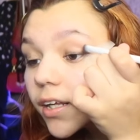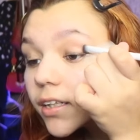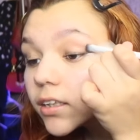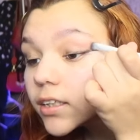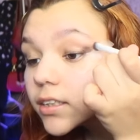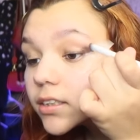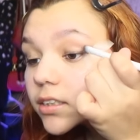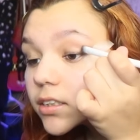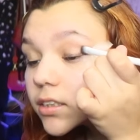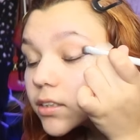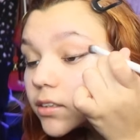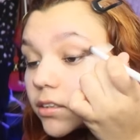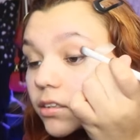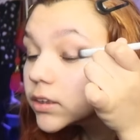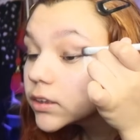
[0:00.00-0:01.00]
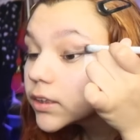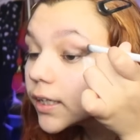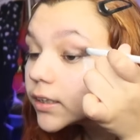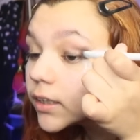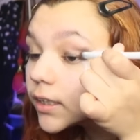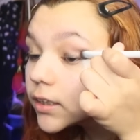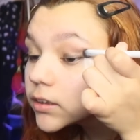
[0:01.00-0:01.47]
like this. Just
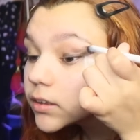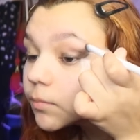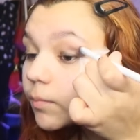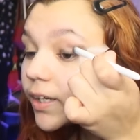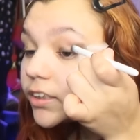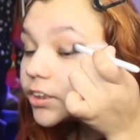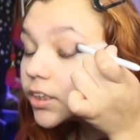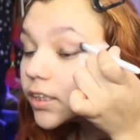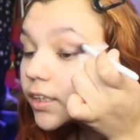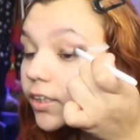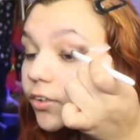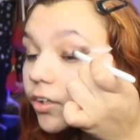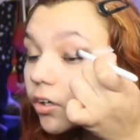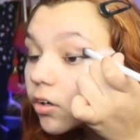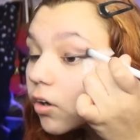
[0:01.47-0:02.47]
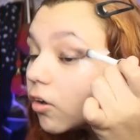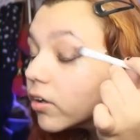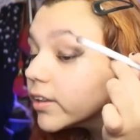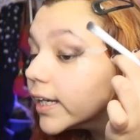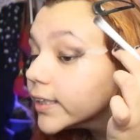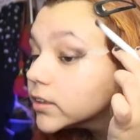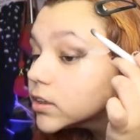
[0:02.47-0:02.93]
like this. Make sure you don't go
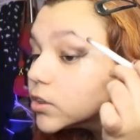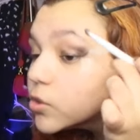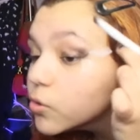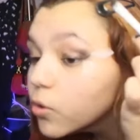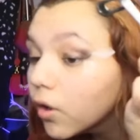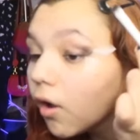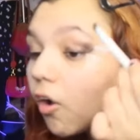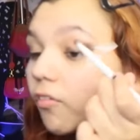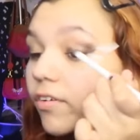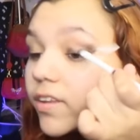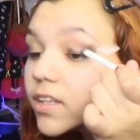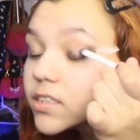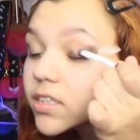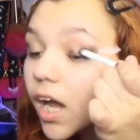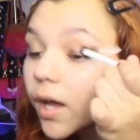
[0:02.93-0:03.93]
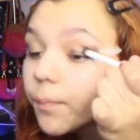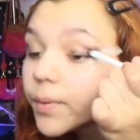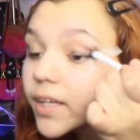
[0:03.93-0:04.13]
like too over the top,